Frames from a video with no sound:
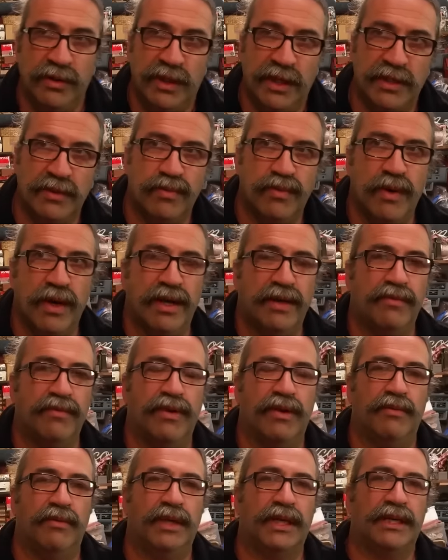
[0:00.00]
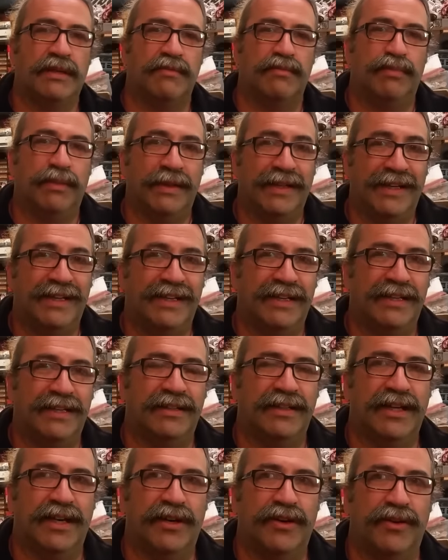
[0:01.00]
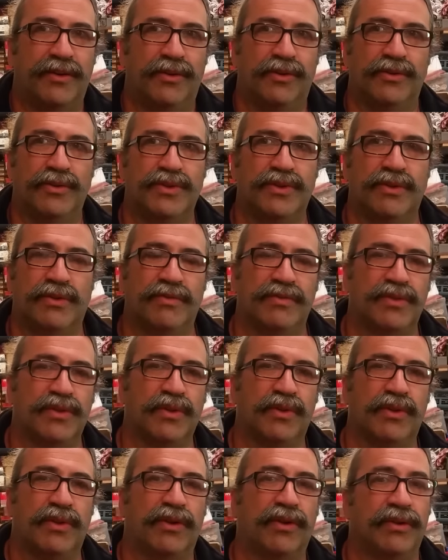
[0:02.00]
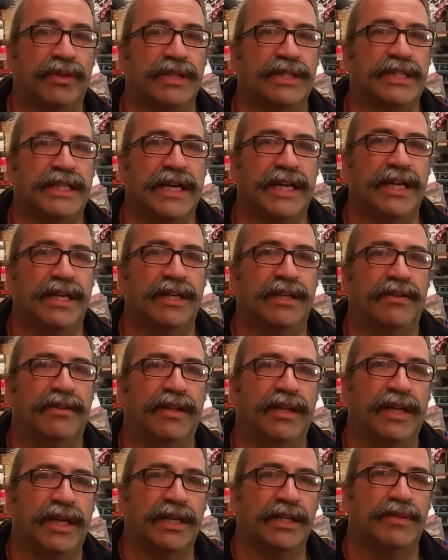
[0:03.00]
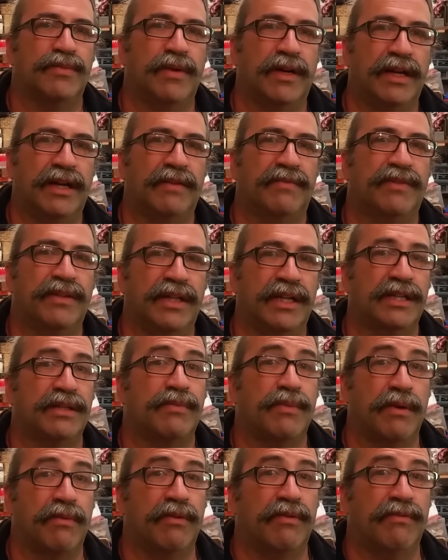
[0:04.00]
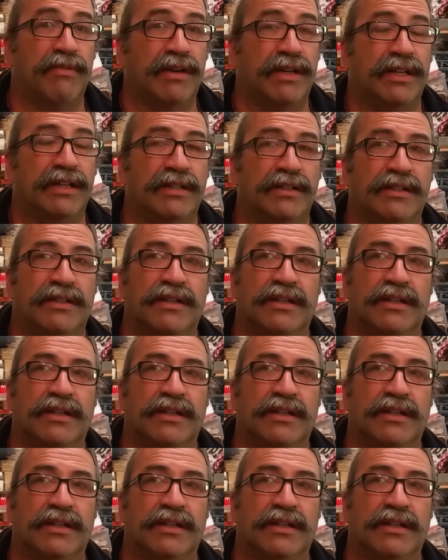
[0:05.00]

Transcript: There's one where we complete it, get it all sort of sorted on the stand, and the next one after that is where we run it.